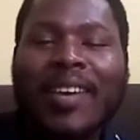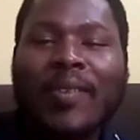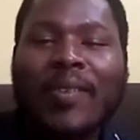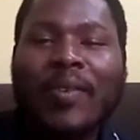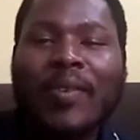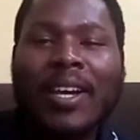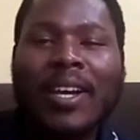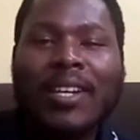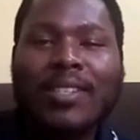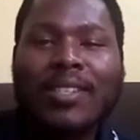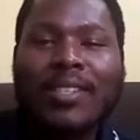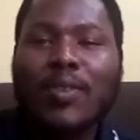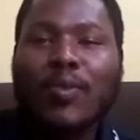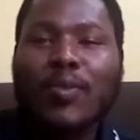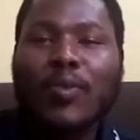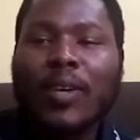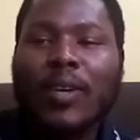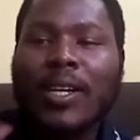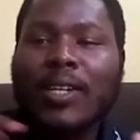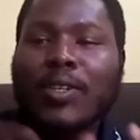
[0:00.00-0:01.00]
if I asked you
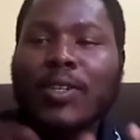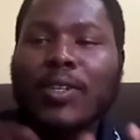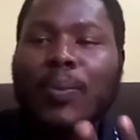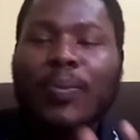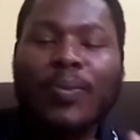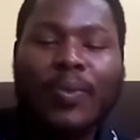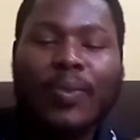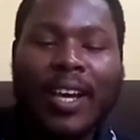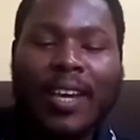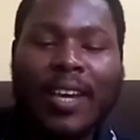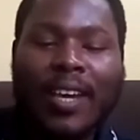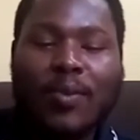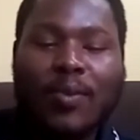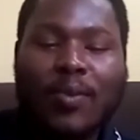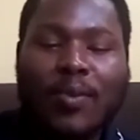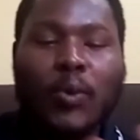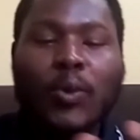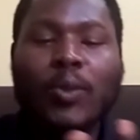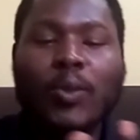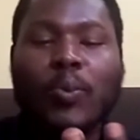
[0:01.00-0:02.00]
for a top uh-huh. five,
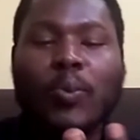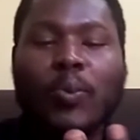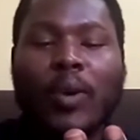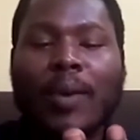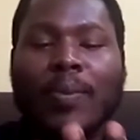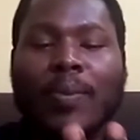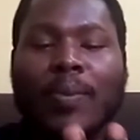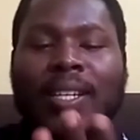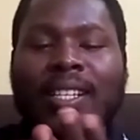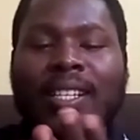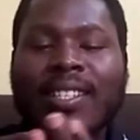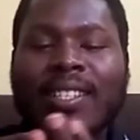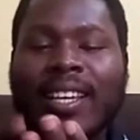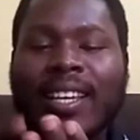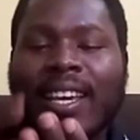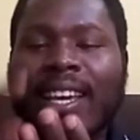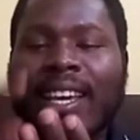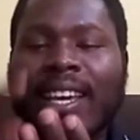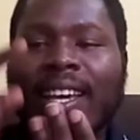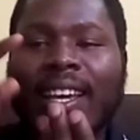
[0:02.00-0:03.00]
you would probably
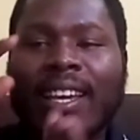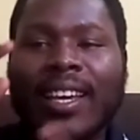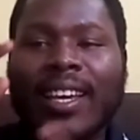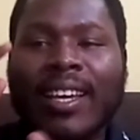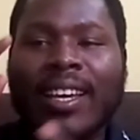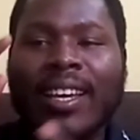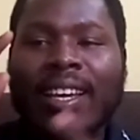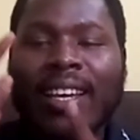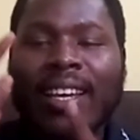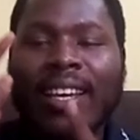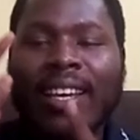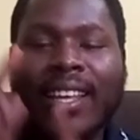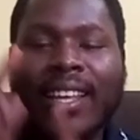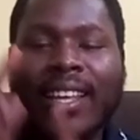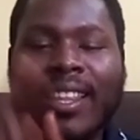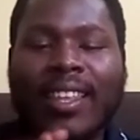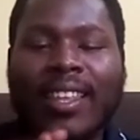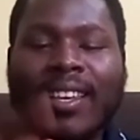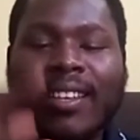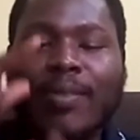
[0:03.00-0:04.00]
say
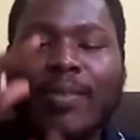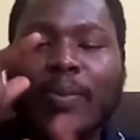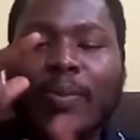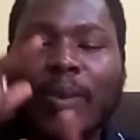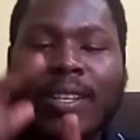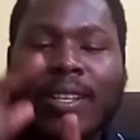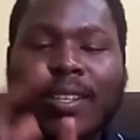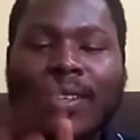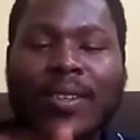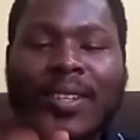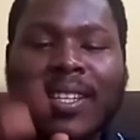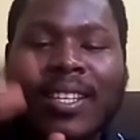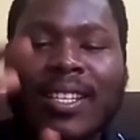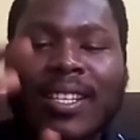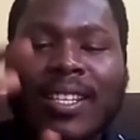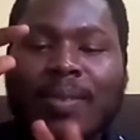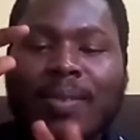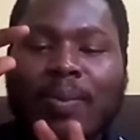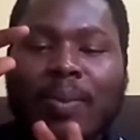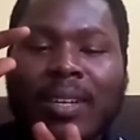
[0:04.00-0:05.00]
this person, this
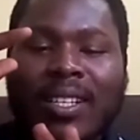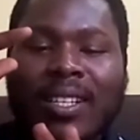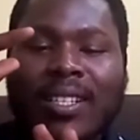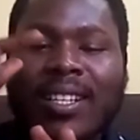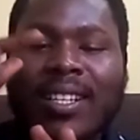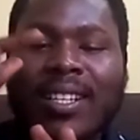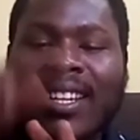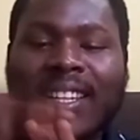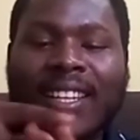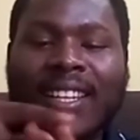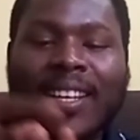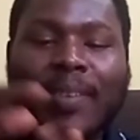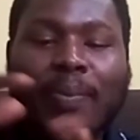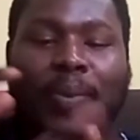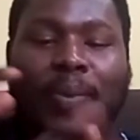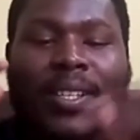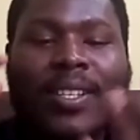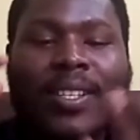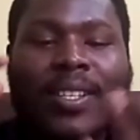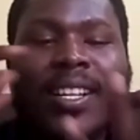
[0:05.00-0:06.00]
person, and that
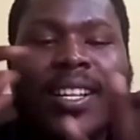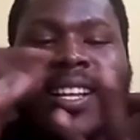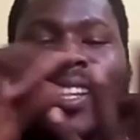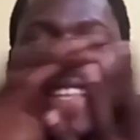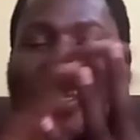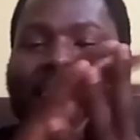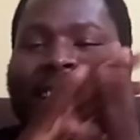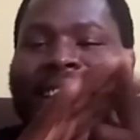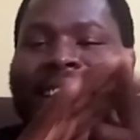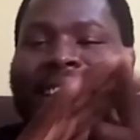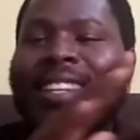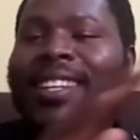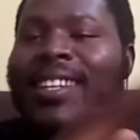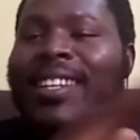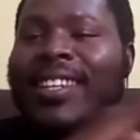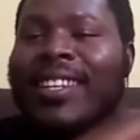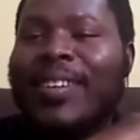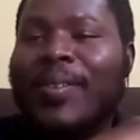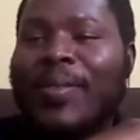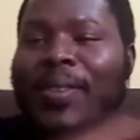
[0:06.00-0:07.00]
person, and then
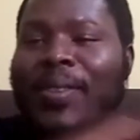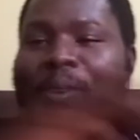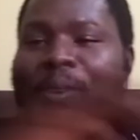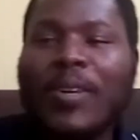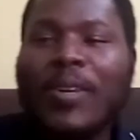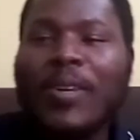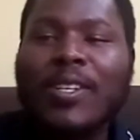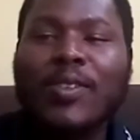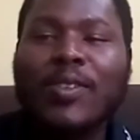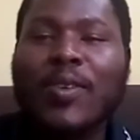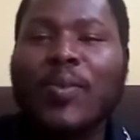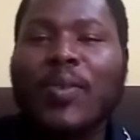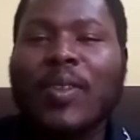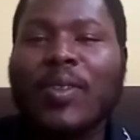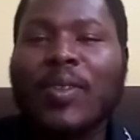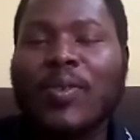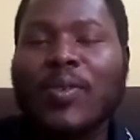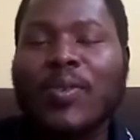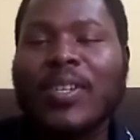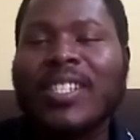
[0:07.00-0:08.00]
the, the rest of the
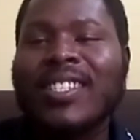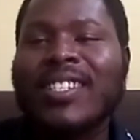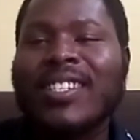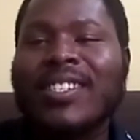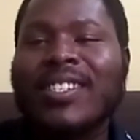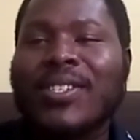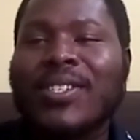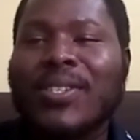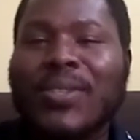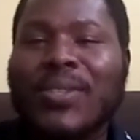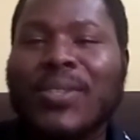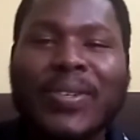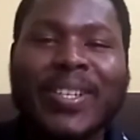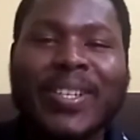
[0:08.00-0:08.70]
threes is you.